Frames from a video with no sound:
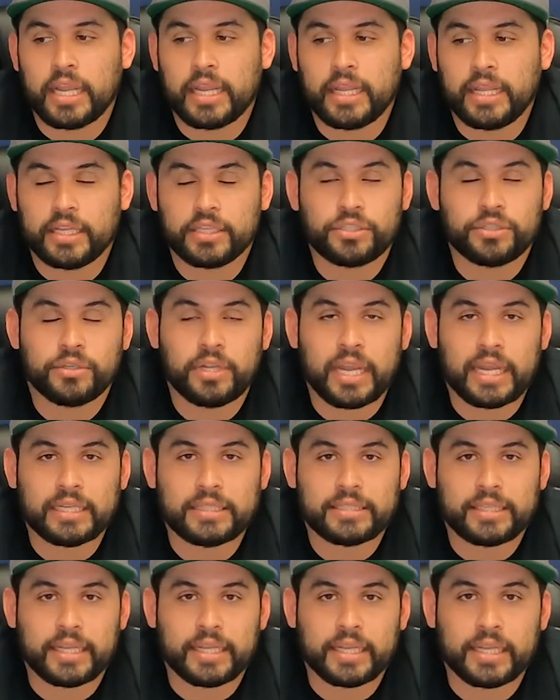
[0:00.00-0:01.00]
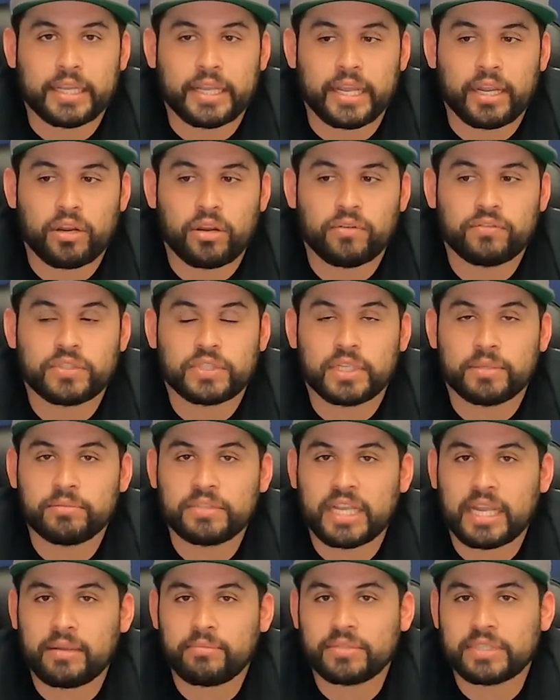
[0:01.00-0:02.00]
get you guys taken care of,
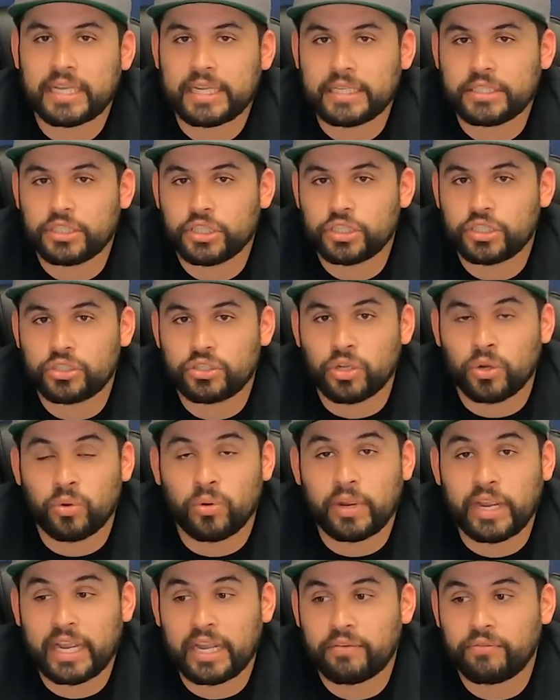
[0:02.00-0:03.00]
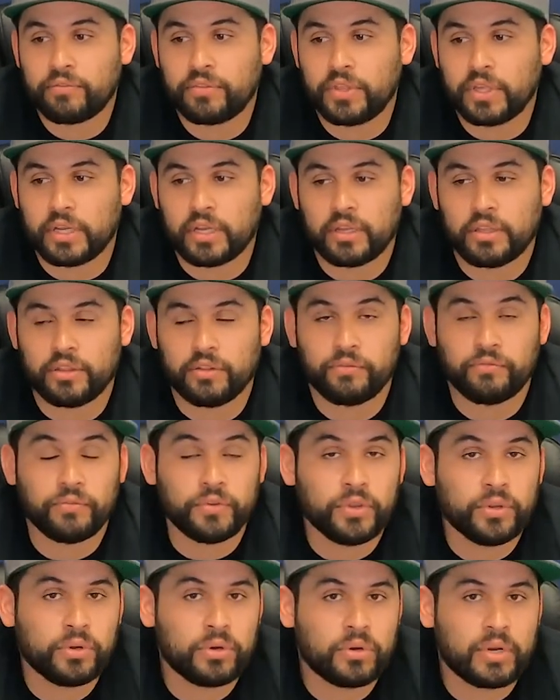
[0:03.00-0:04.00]
sometimes I just don't have the
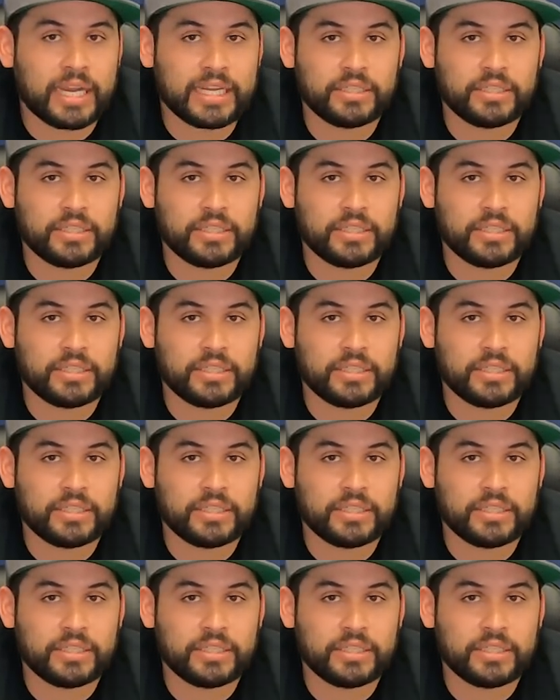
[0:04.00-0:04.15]
fuel,